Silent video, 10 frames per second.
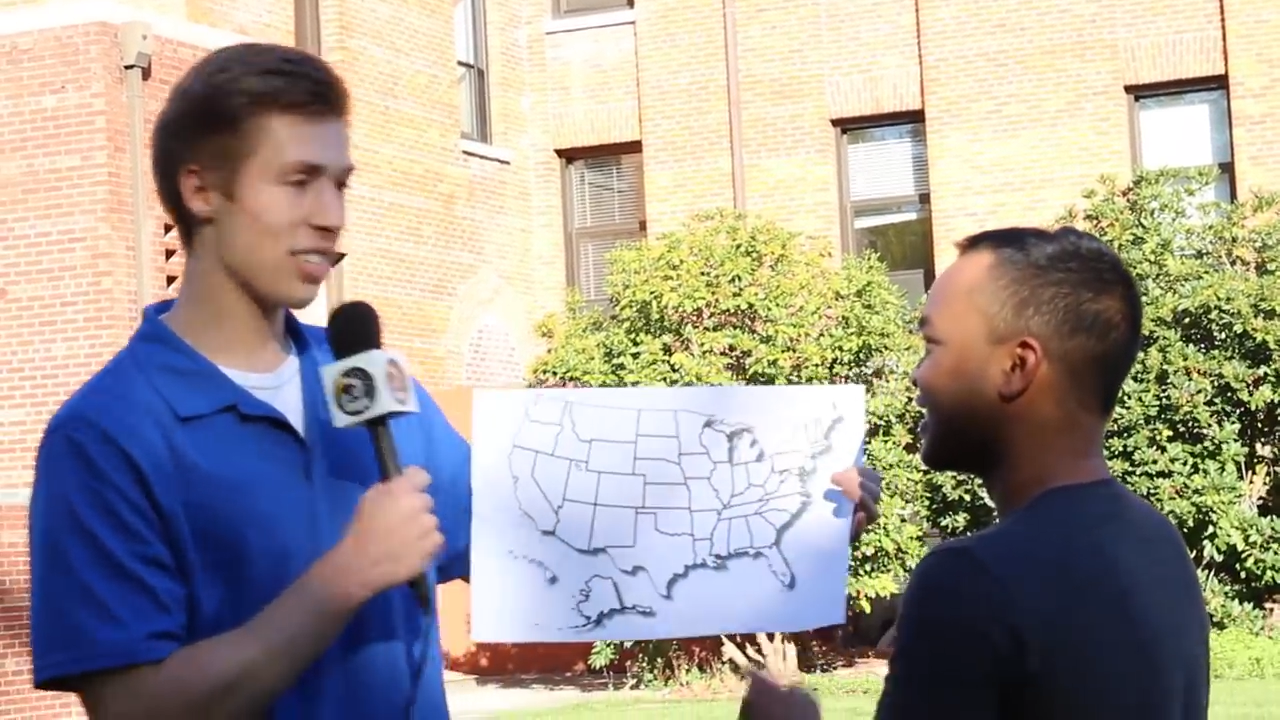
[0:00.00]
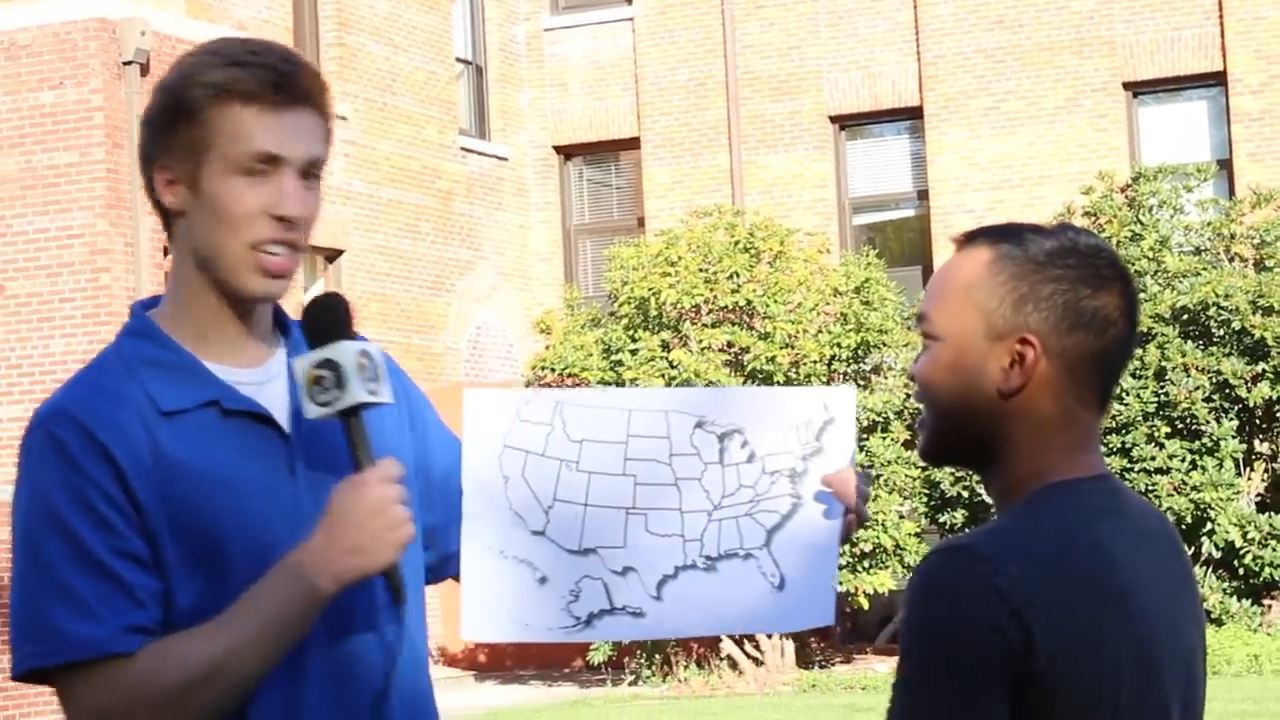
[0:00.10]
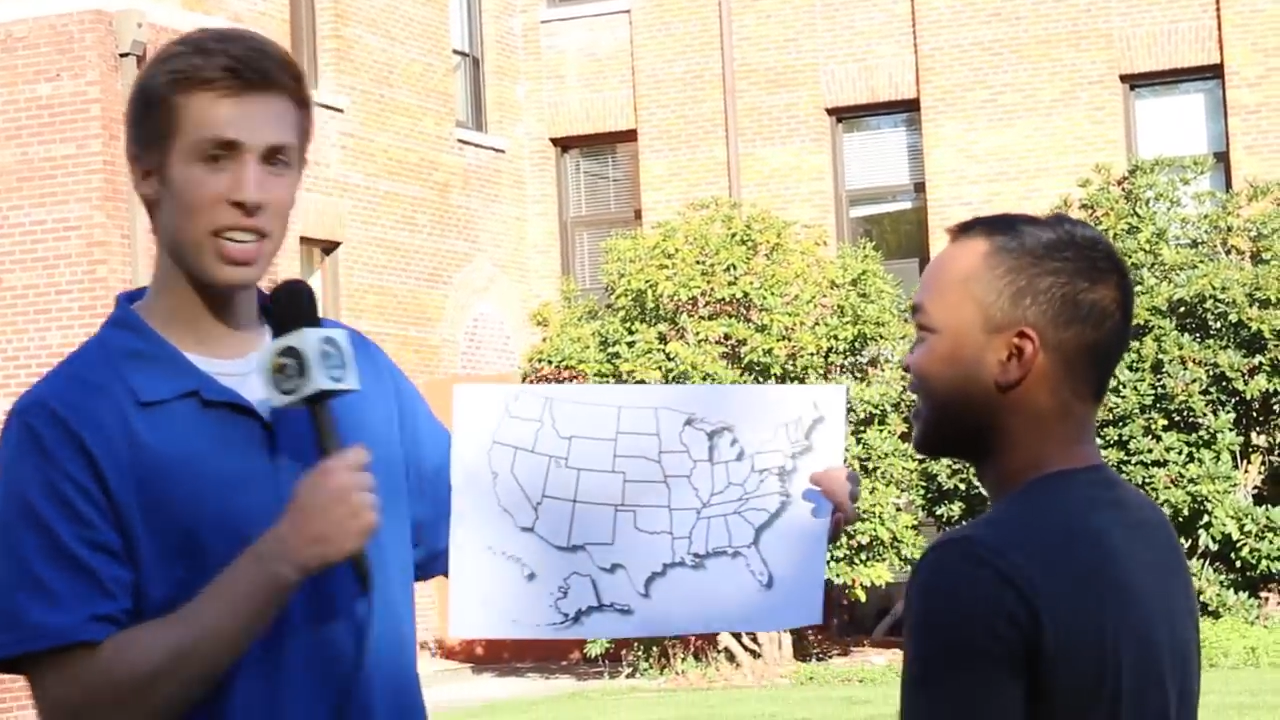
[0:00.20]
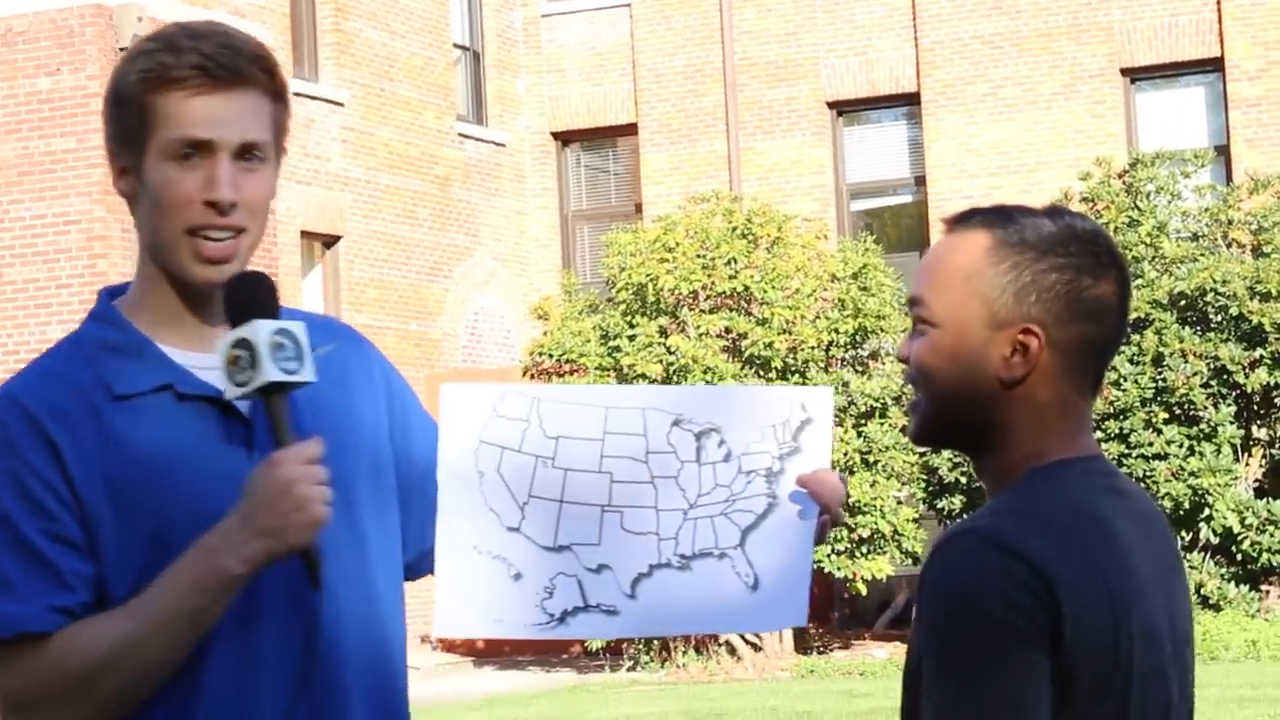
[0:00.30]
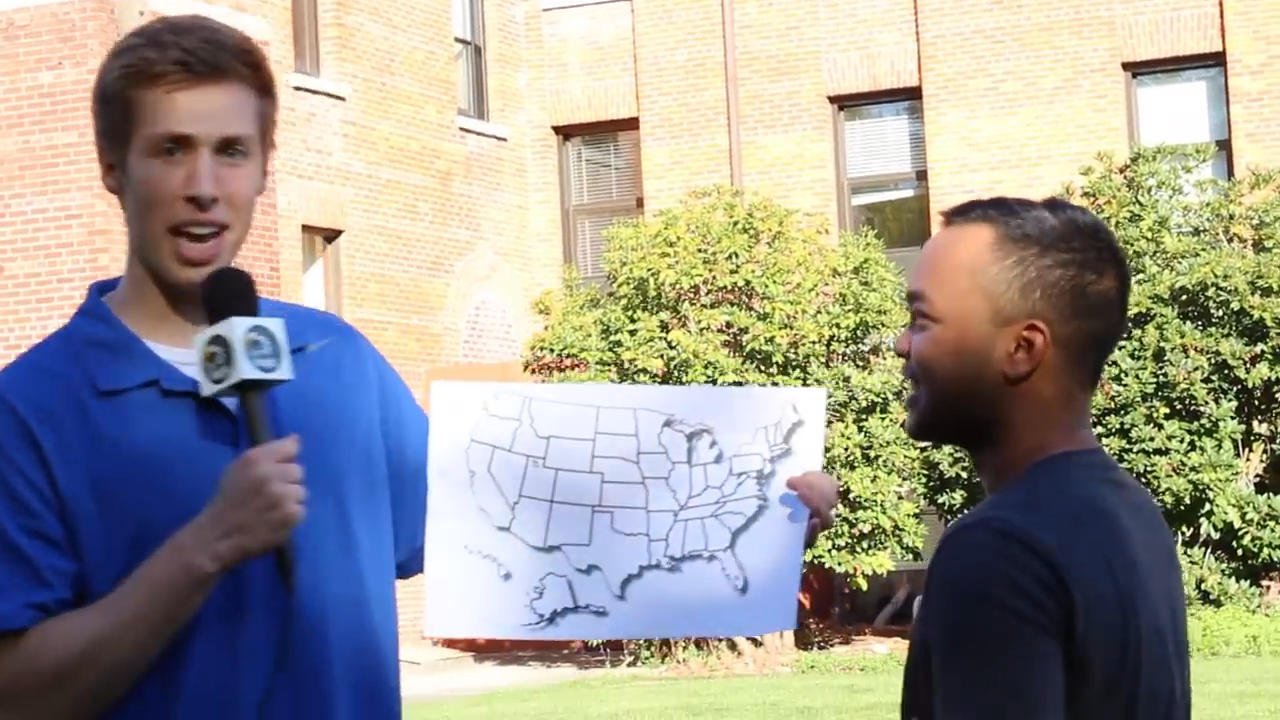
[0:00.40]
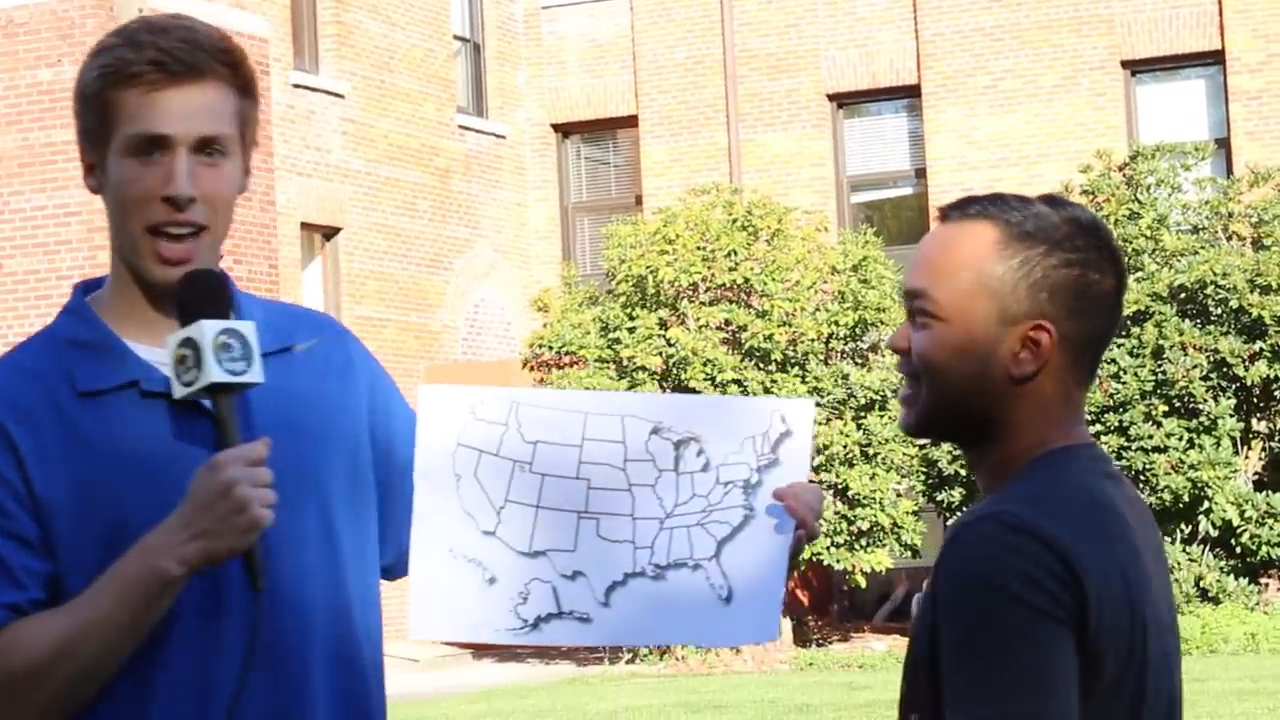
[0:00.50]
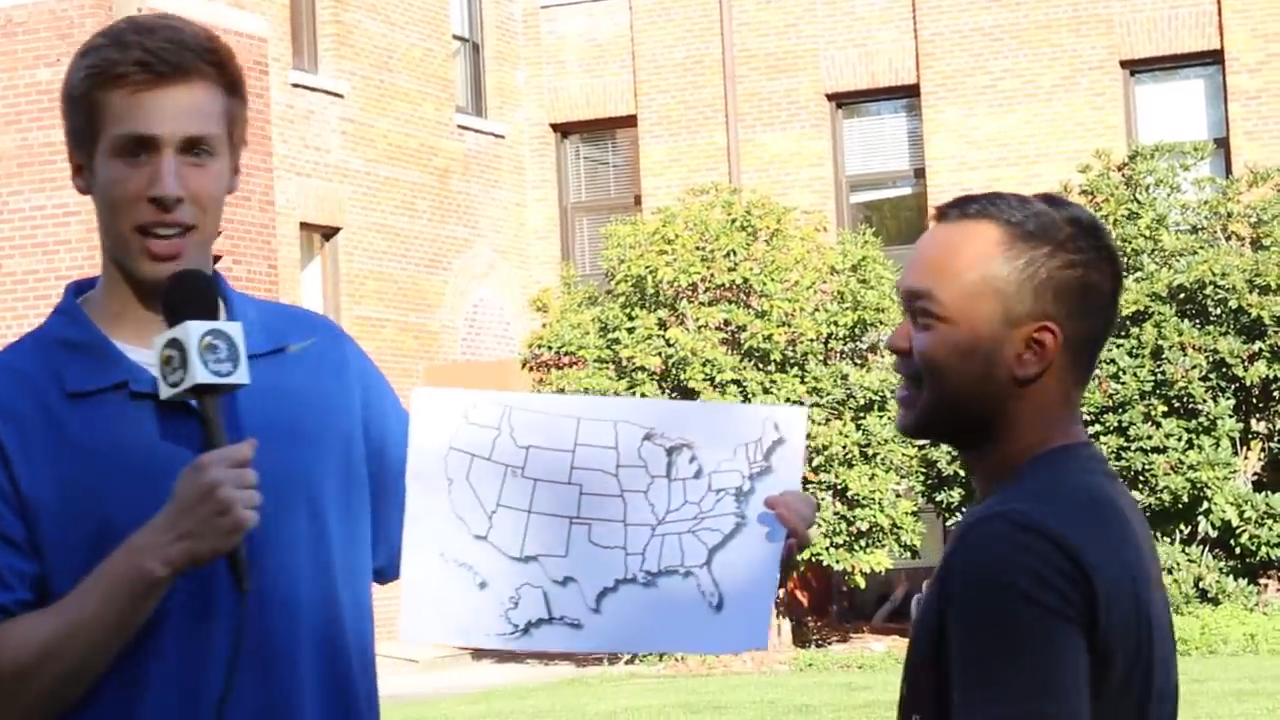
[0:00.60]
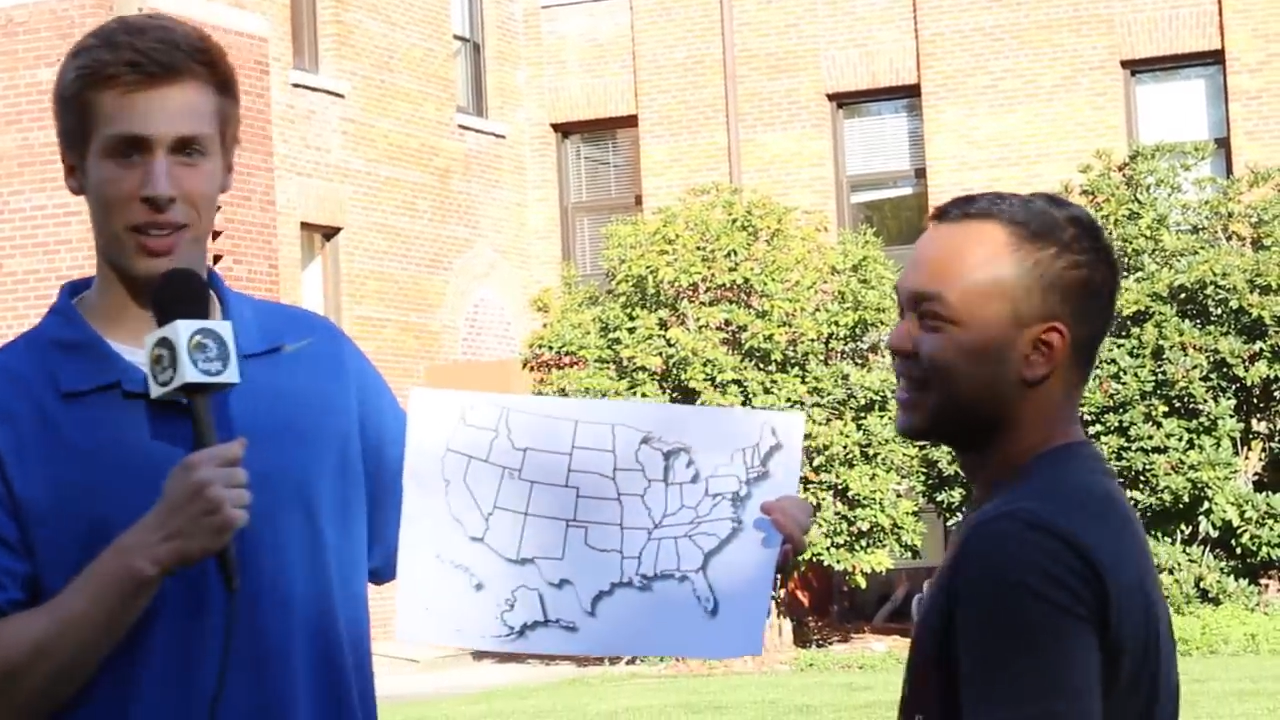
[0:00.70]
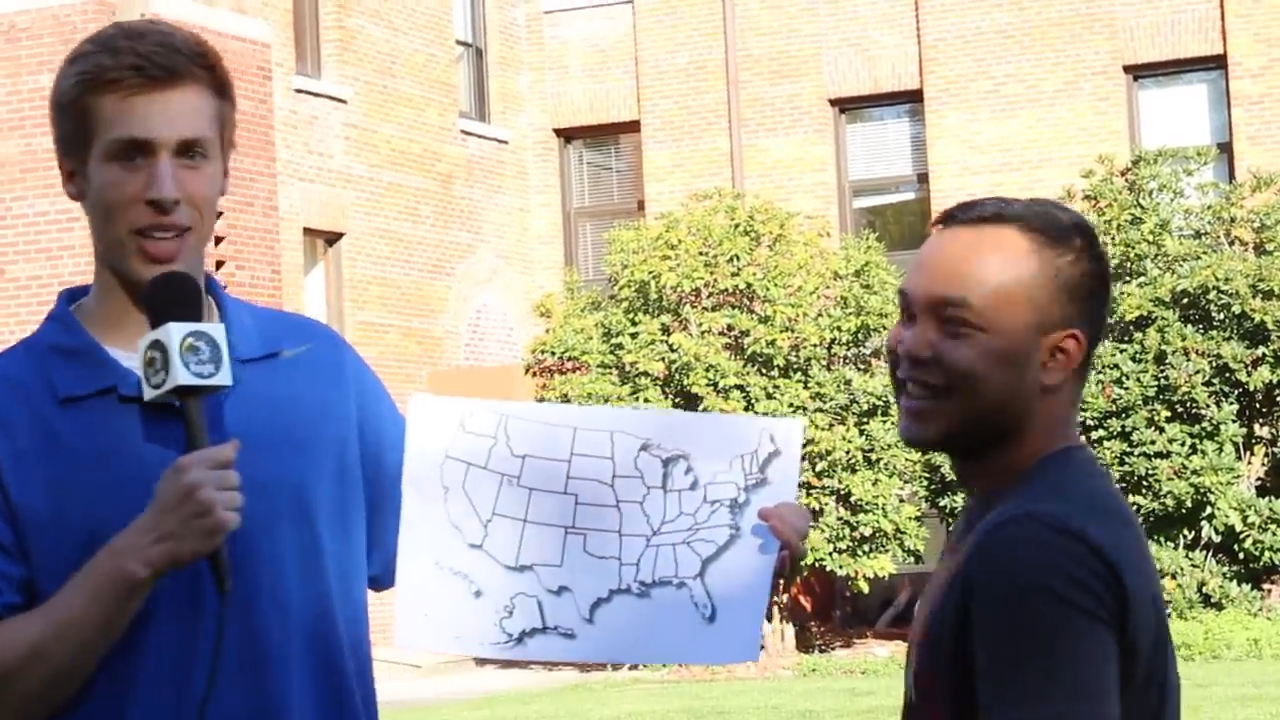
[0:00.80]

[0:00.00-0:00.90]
is Indiana.